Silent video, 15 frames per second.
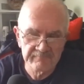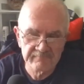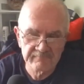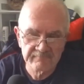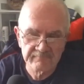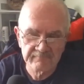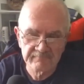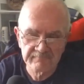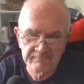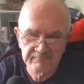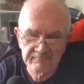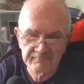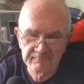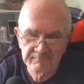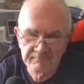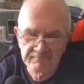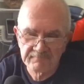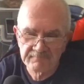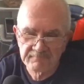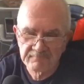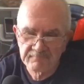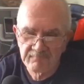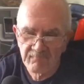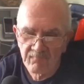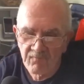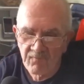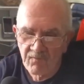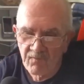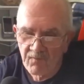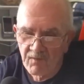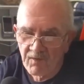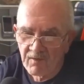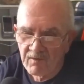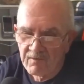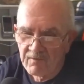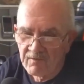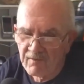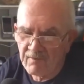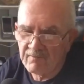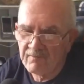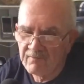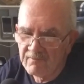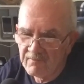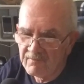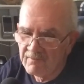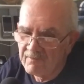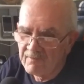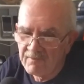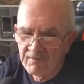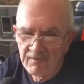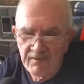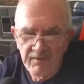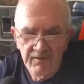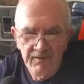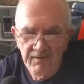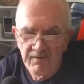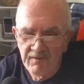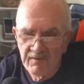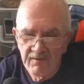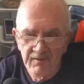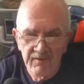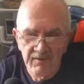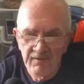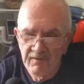(silence)